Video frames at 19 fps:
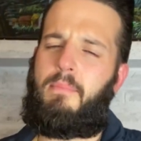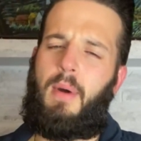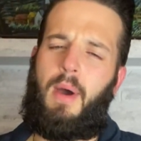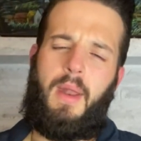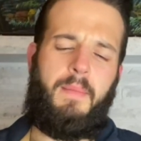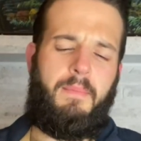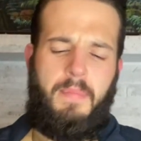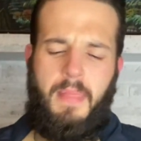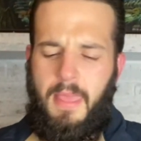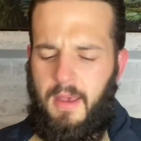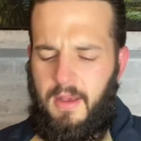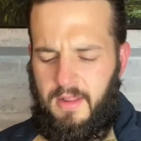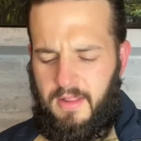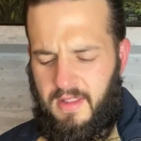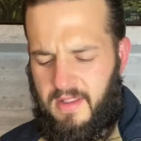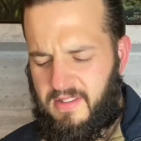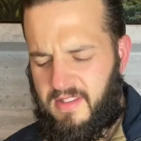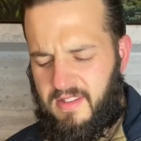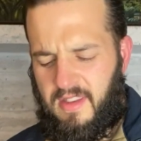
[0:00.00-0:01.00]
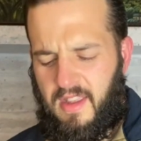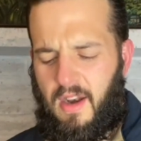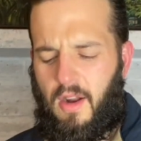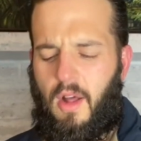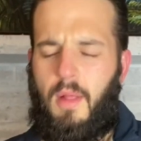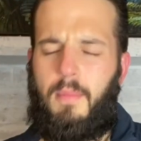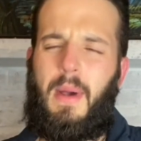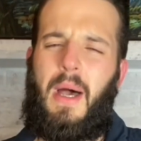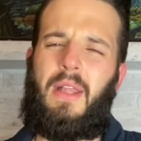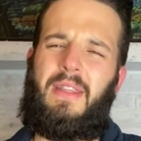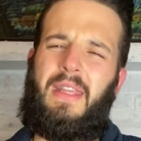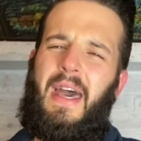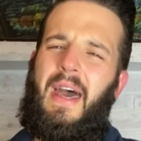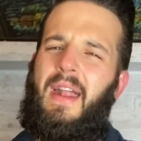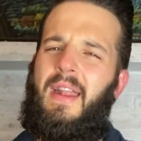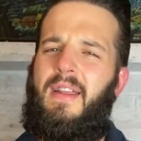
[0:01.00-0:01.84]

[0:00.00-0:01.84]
But this isn't all about that.